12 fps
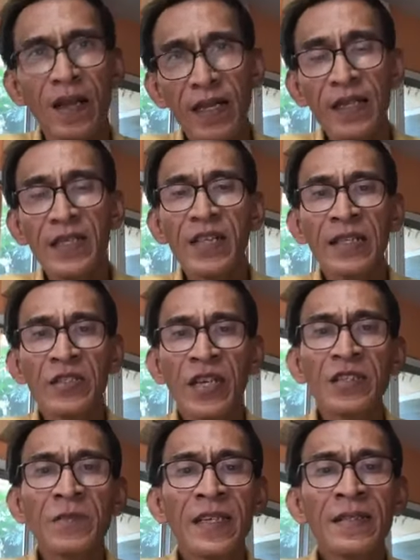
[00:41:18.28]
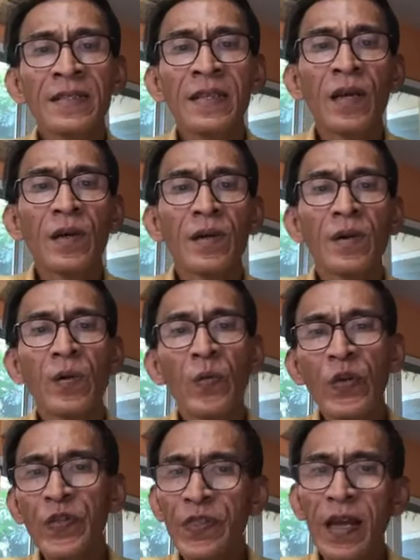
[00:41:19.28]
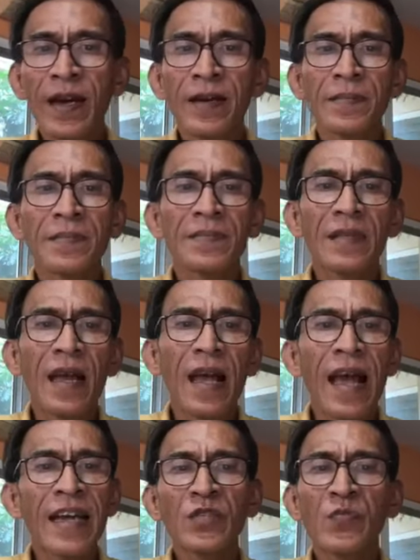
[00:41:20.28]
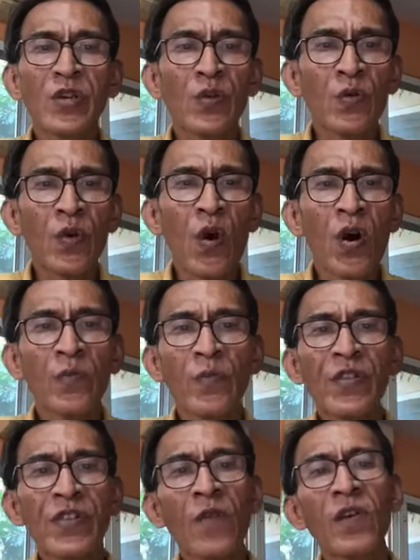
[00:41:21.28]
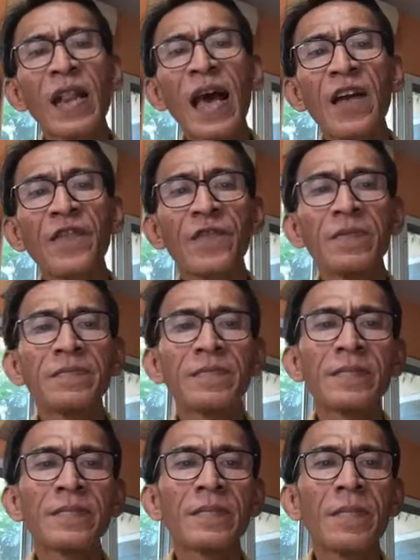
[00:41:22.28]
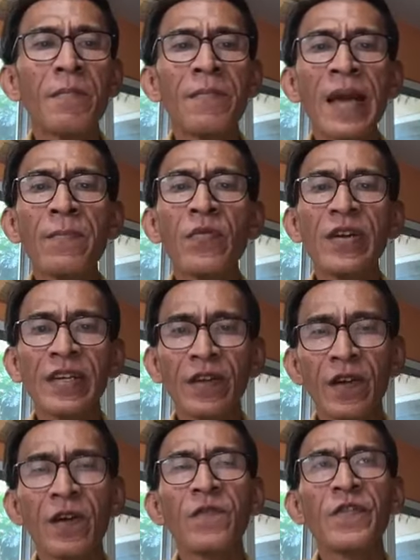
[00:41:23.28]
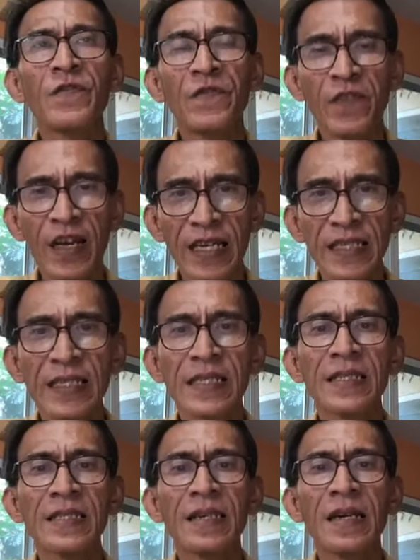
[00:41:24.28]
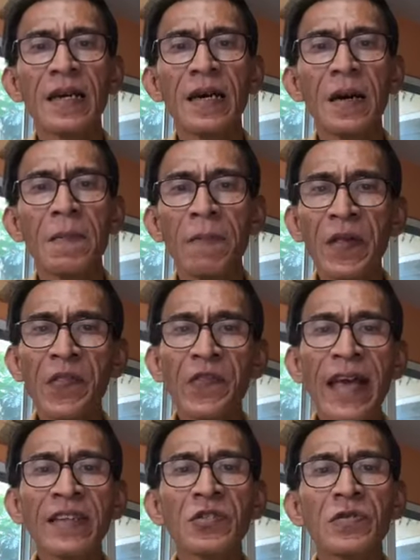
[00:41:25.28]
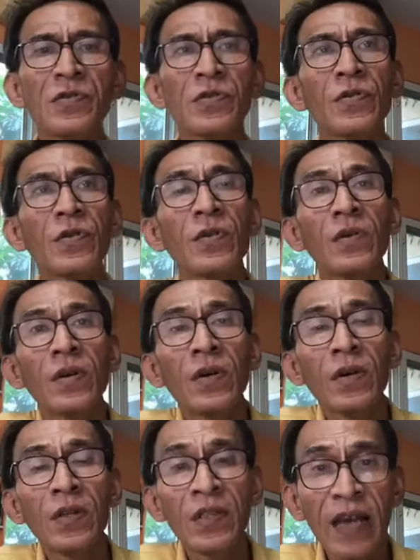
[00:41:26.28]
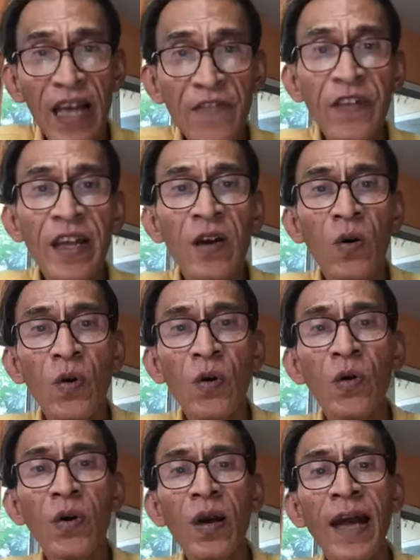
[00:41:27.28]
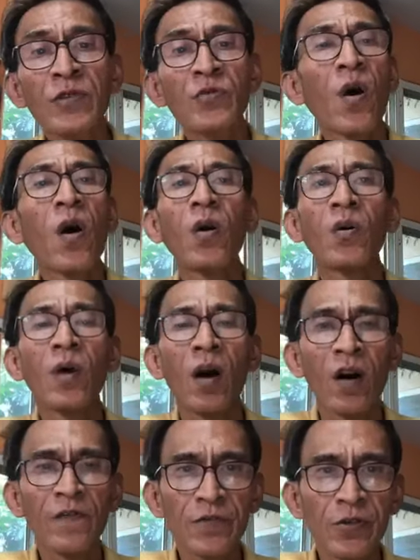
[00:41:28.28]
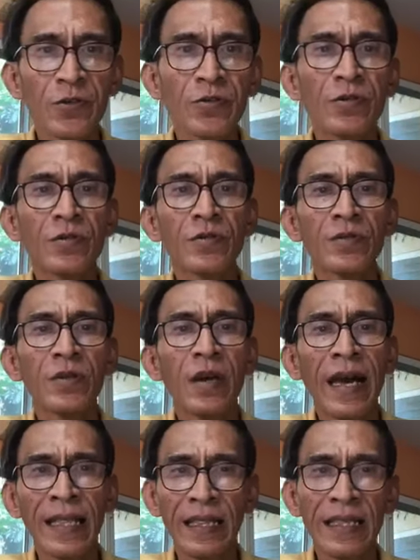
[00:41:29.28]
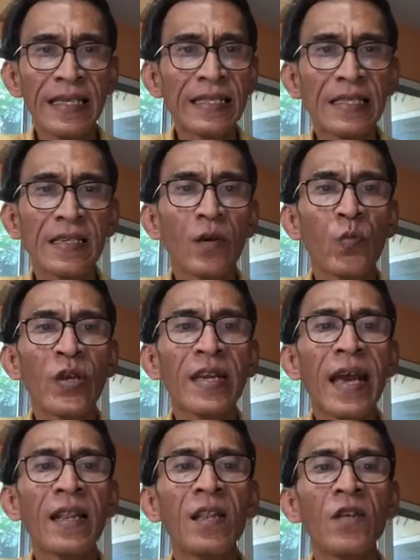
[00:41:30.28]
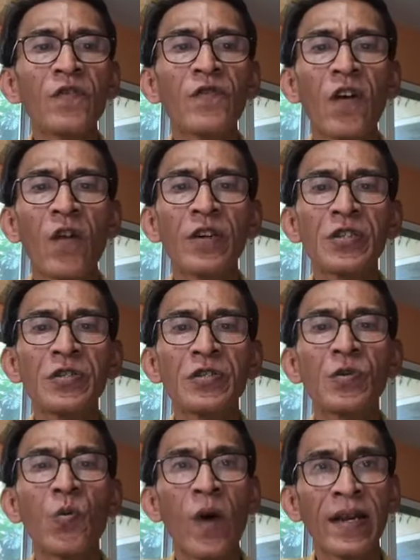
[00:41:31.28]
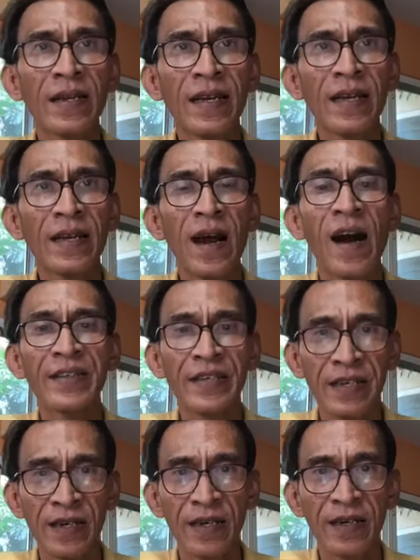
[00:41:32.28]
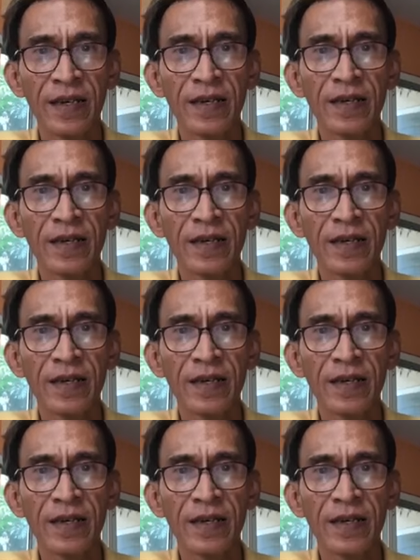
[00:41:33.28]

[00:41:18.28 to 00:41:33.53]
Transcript: Ladies and gentlemen, with time, as we go on with our life, memory will fade. But thanks to the FAO and to all of you, at least we can look forward to one day a year.